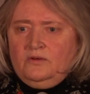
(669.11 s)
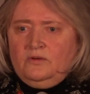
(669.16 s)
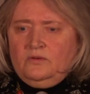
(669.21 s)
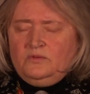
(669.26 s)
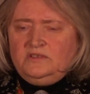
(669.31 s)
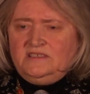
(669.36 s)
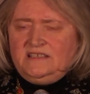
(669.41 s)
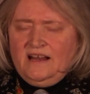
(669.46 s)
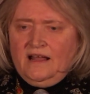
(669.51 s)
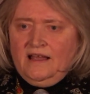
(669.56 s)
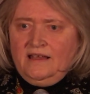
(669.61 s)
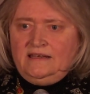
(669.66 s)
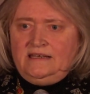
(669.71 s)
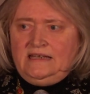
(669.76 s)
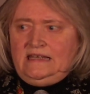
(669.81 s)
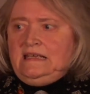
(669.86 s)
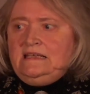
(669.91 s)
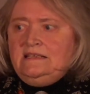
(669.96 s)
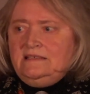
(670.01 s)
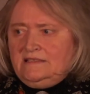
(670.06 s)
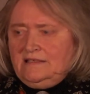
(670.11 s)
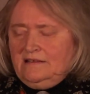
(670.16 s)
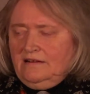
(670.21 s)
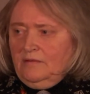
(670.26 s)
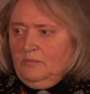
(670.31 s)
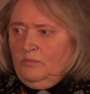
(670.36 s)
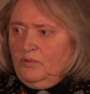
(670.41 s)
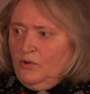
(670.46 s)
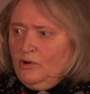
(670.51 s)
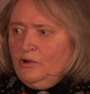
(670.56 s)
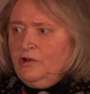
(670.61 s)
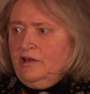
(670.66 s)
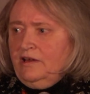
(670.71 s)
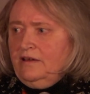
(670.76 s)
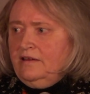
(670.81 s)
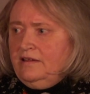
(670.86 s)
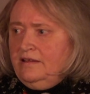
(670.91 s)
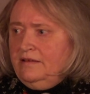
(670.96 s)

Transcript: was that ideas are important.